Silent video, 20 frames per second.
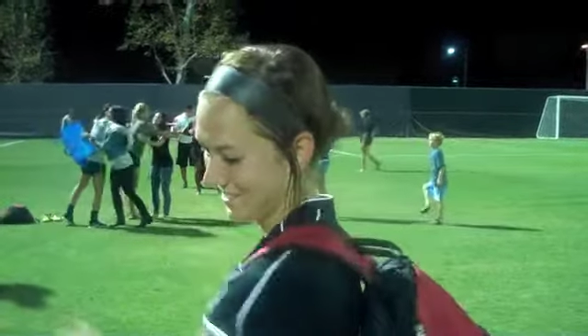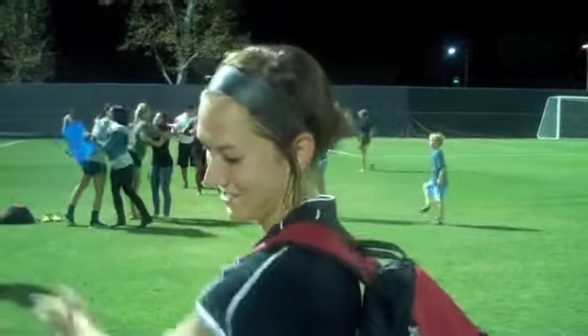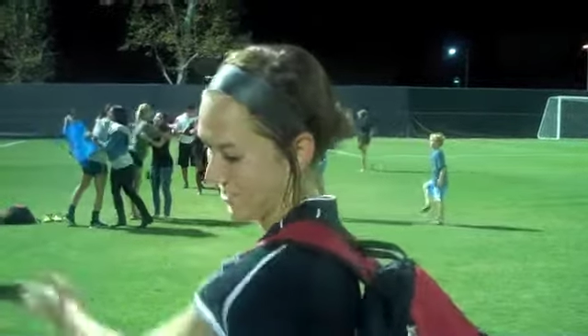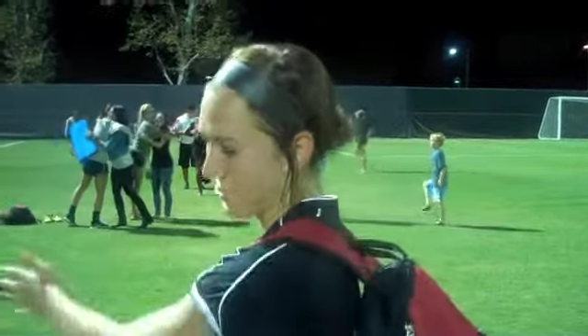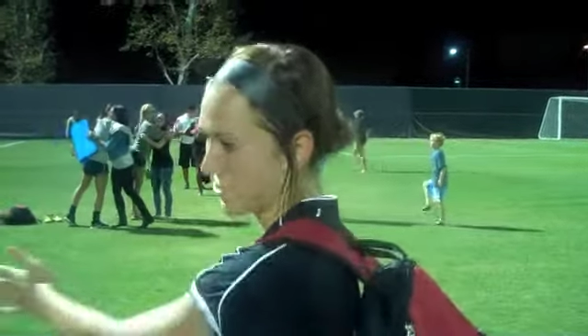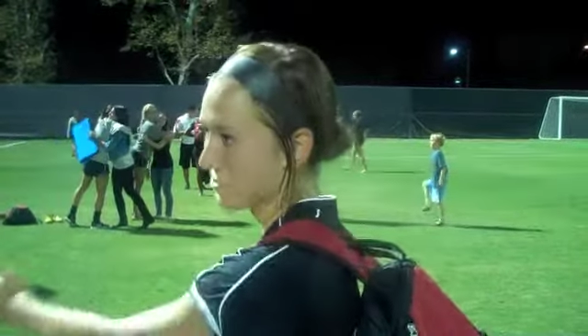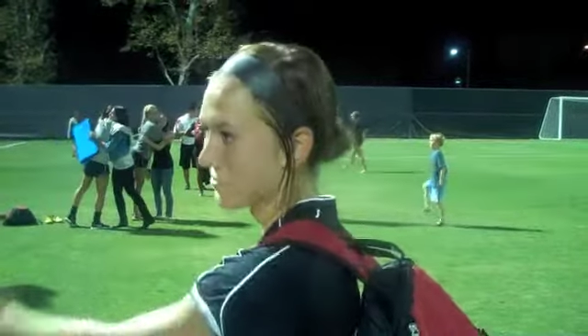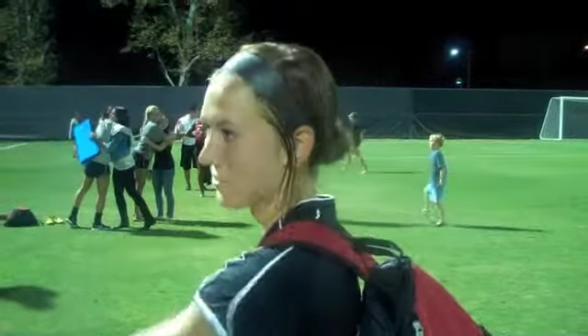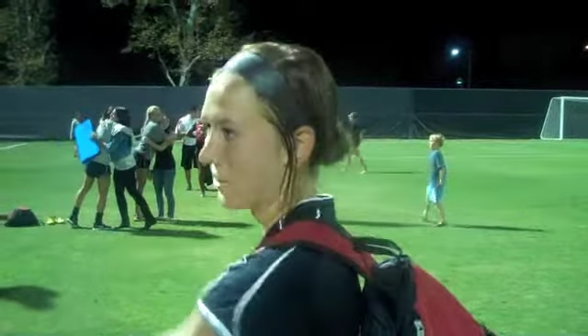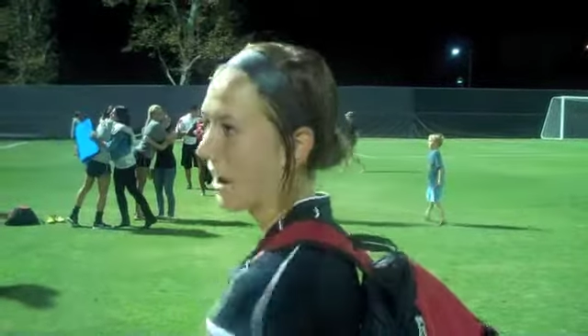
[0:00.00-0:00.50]

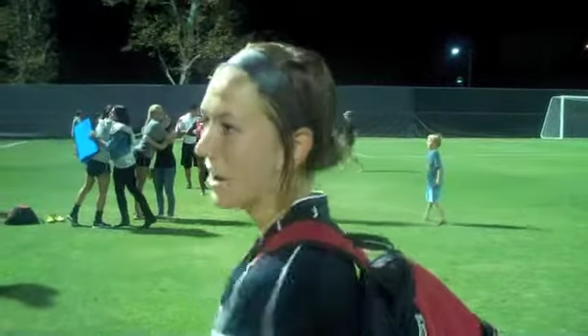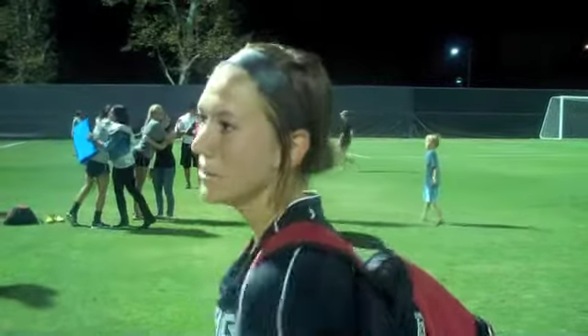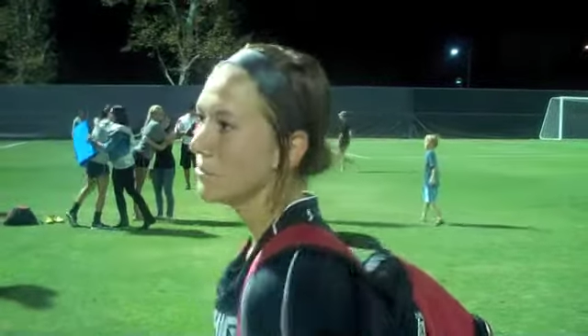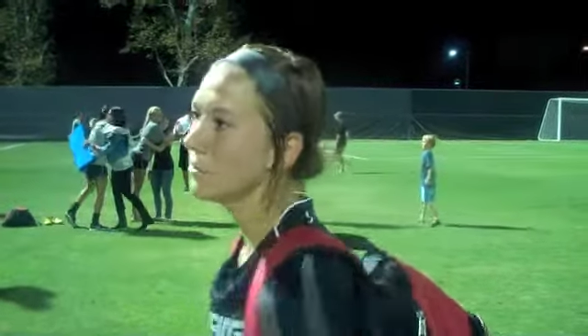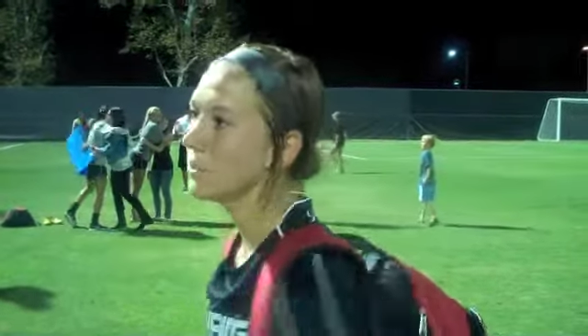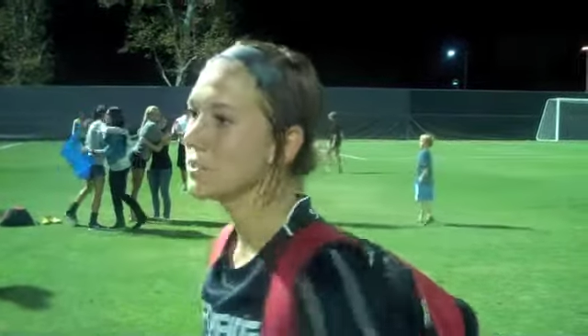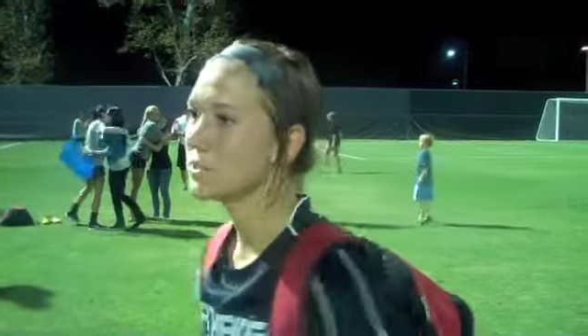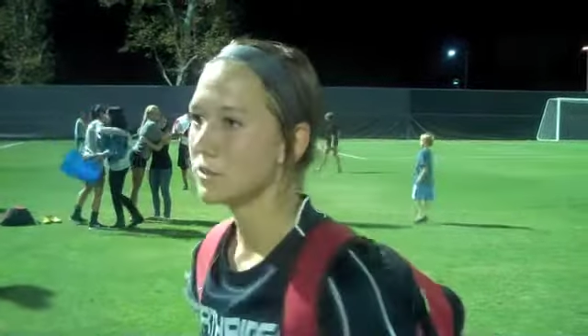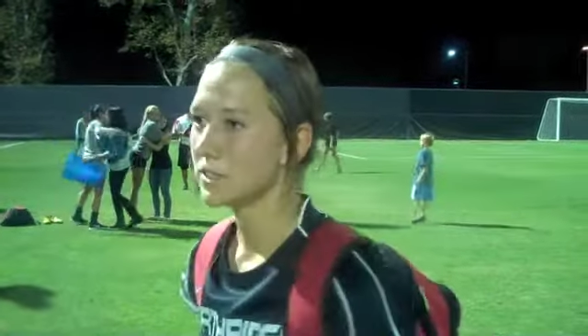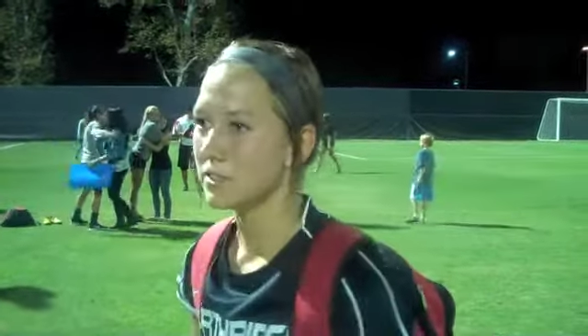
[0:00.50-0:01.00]
dove right
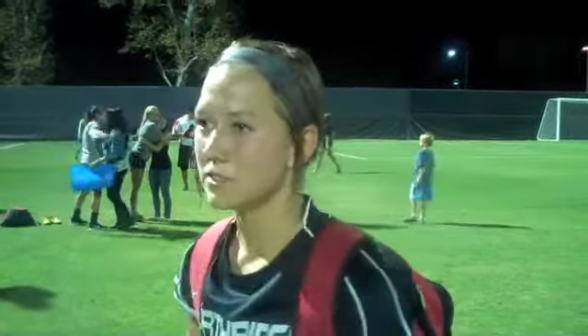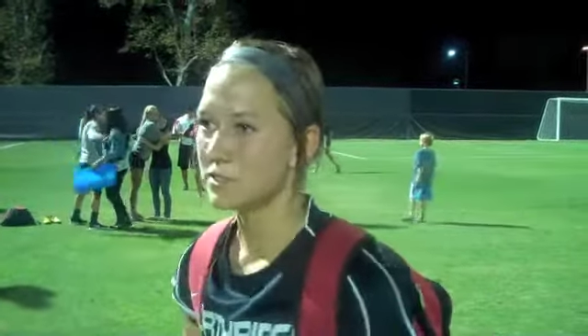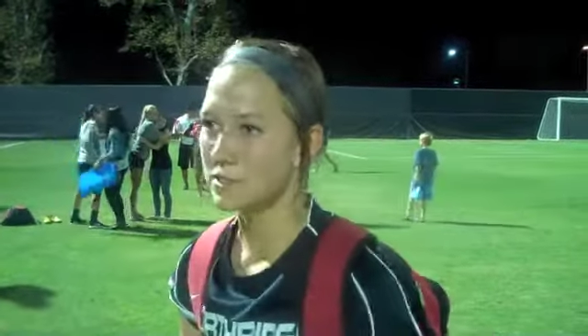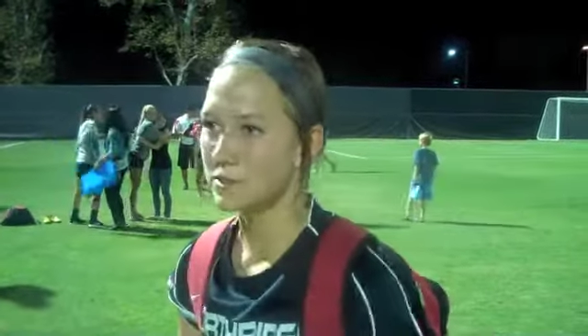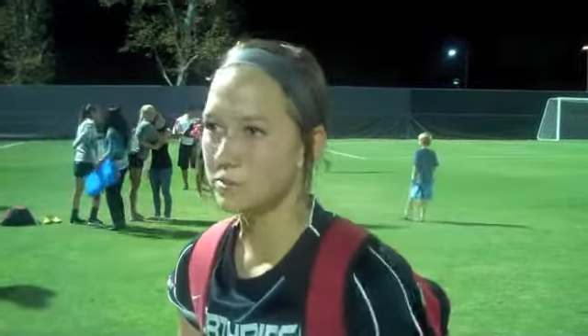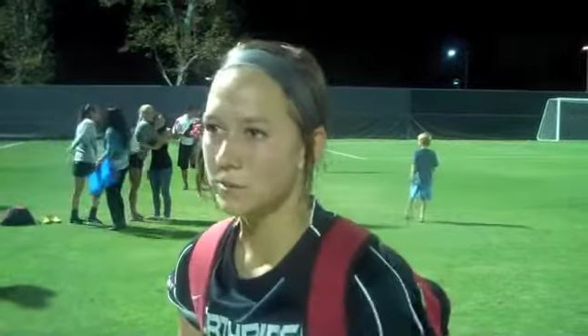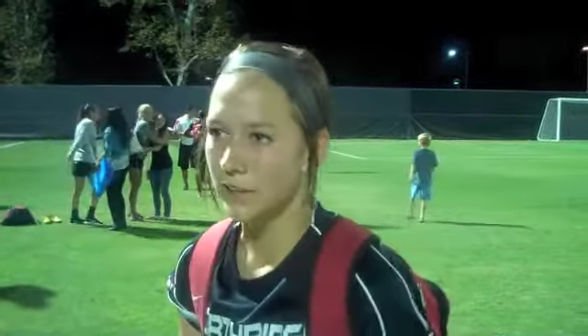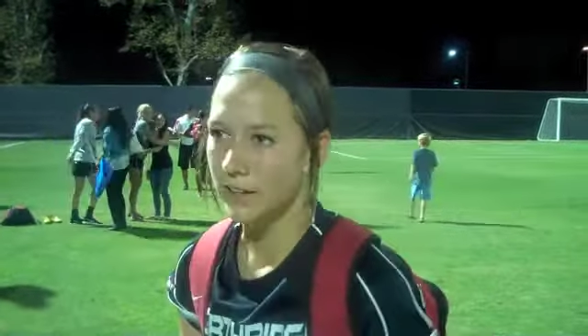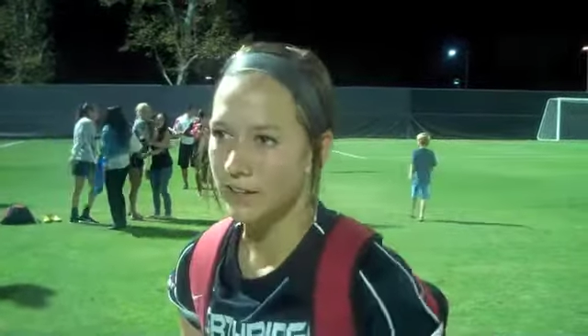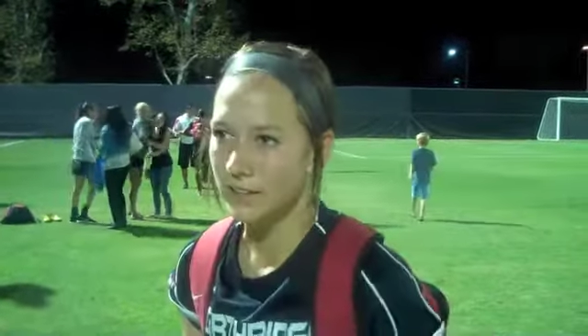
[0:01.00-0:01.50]
in between
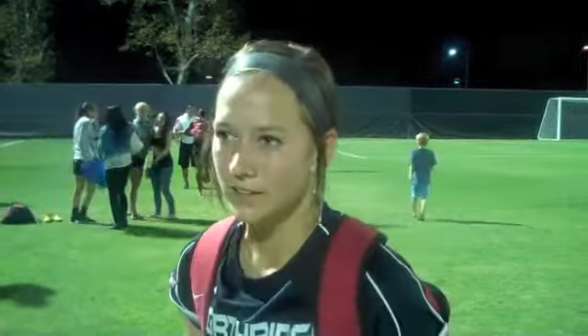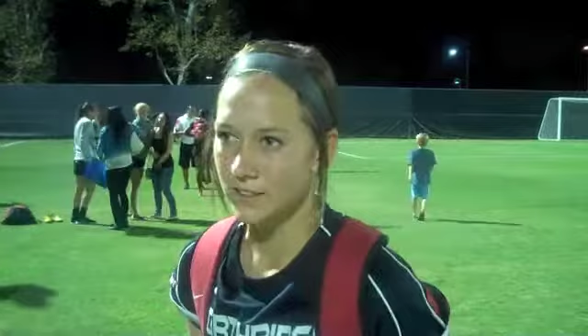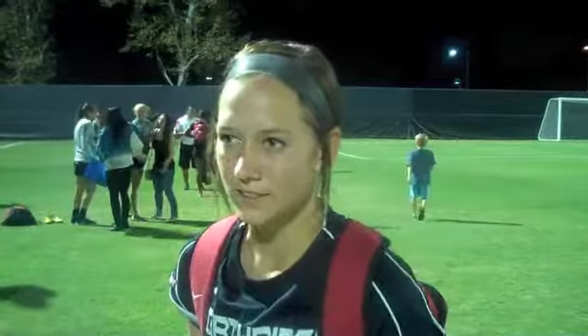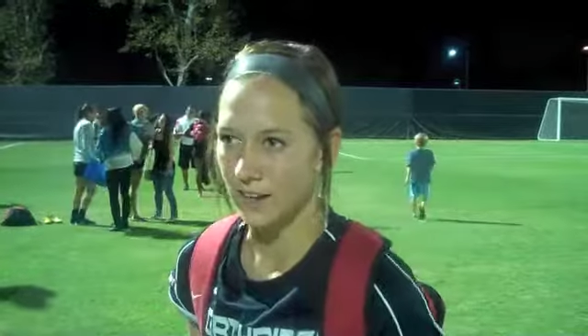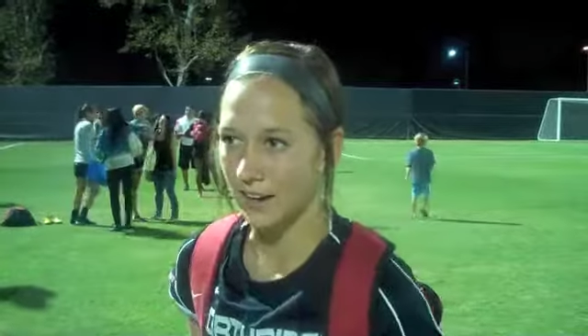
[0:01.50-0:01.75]
two players,